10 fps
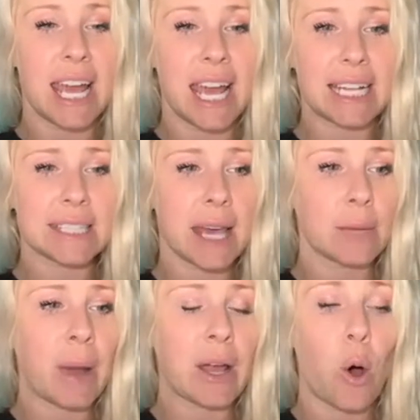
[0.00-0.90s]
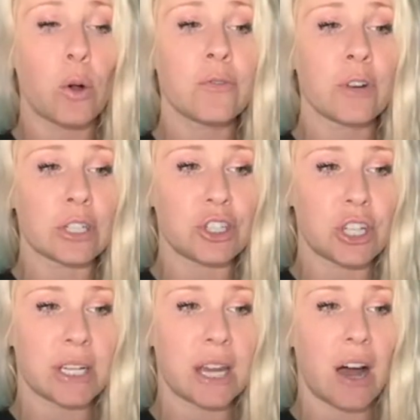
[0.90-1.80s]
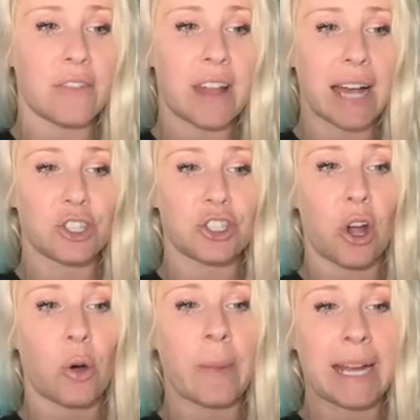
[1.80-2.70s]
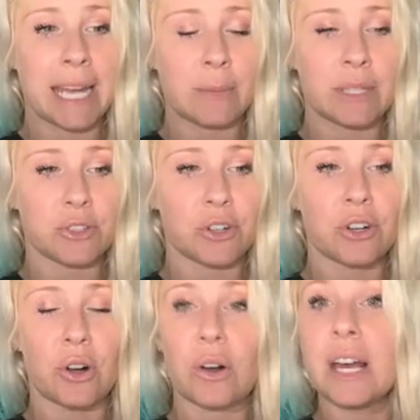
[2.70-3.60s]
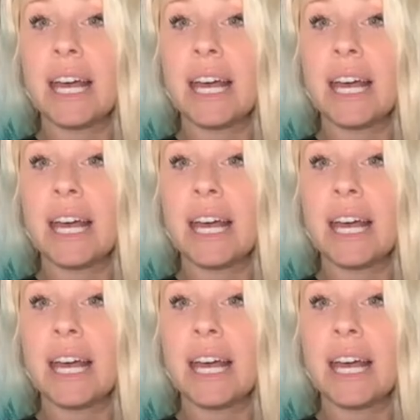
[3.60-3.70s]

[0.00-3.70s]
It's like my own version of that show, My Name is Earl.